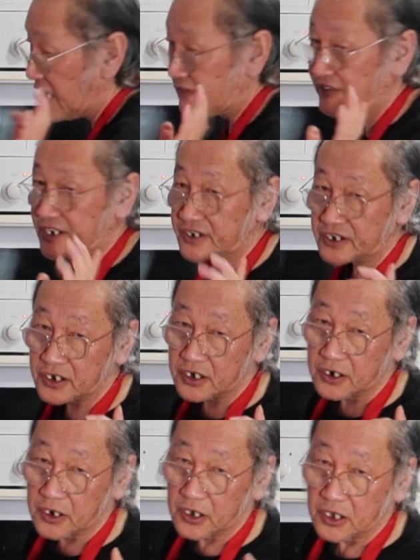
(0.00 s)
oven
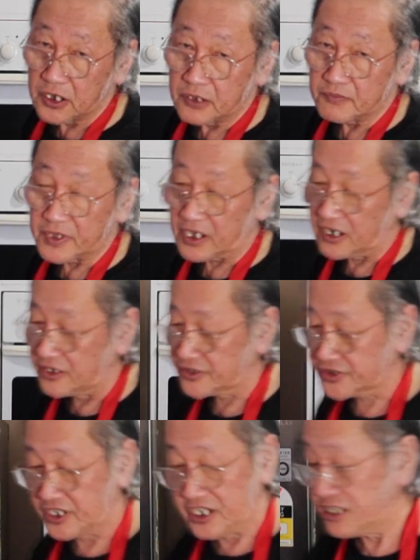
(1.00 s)

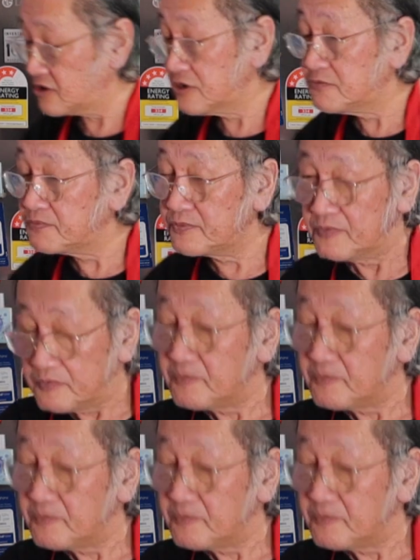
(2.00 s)
because it won't